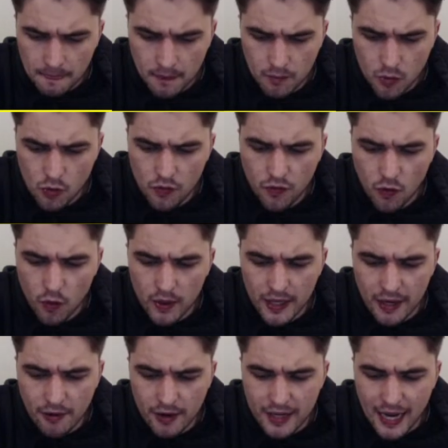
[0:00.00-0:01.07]
Ball forward
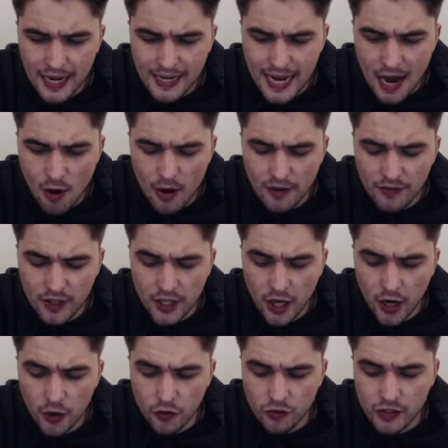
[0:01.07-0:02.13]
here again now here for
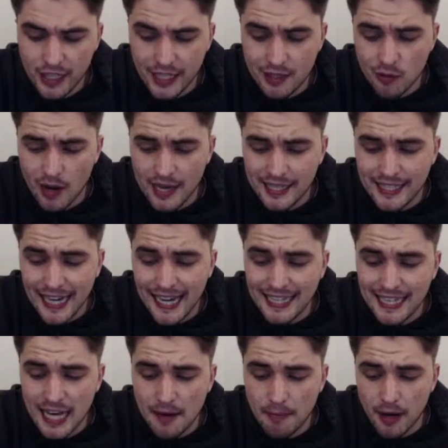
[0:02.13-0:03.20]
Cove. Cleared away
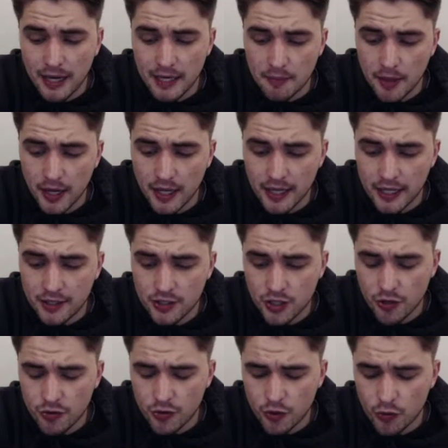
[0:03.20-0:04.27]
again there by Hibernian.
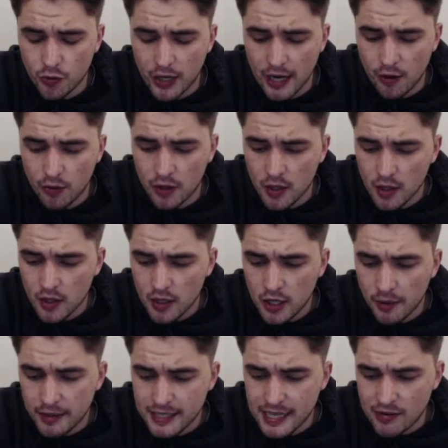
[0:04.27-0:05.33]
Joe Newell now
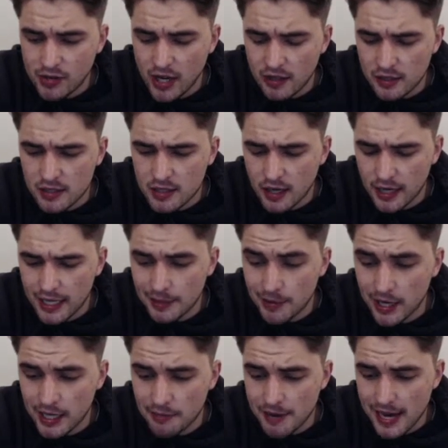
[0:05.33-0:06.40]
coming down the other side.
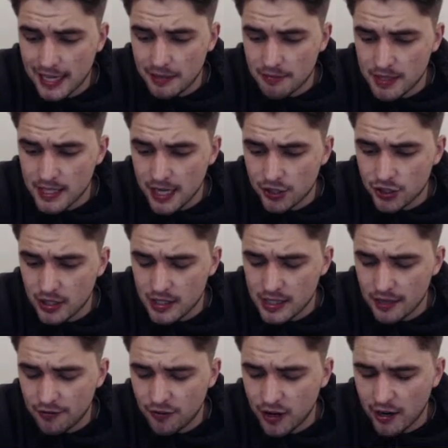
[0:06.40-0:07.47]
Hibernian back in possession as
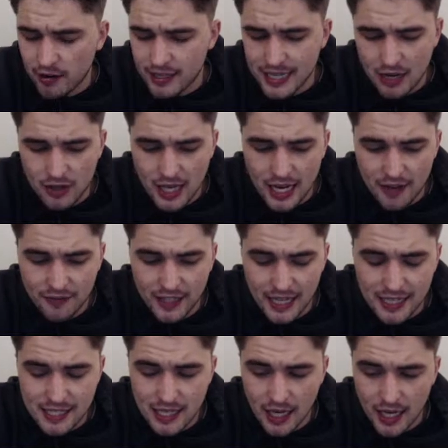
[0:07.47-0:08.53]
they fire it down that
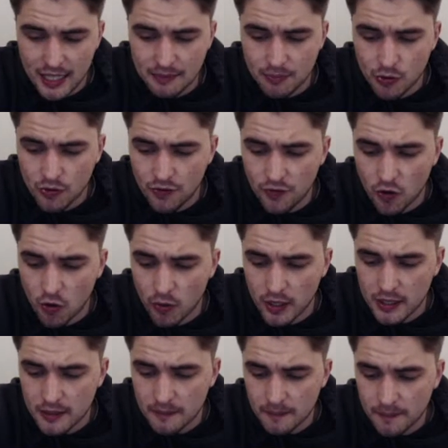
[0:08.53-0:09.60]
left-hand side. Ball
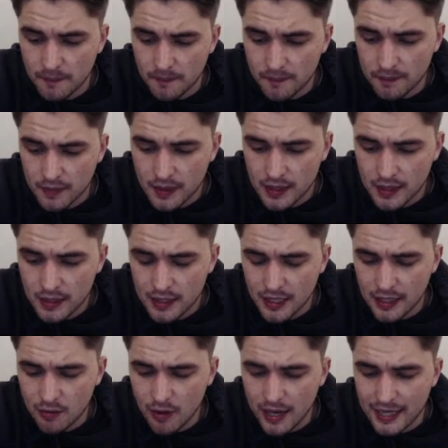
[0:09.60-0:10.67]
forward.
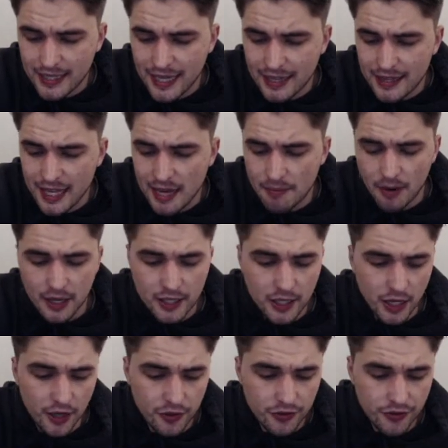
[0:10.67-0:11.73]
Cleared away again there by
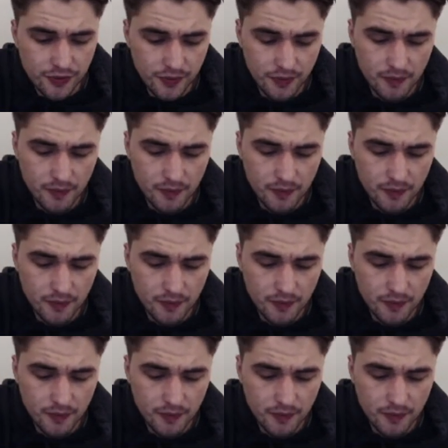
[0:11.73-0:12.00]
Cove.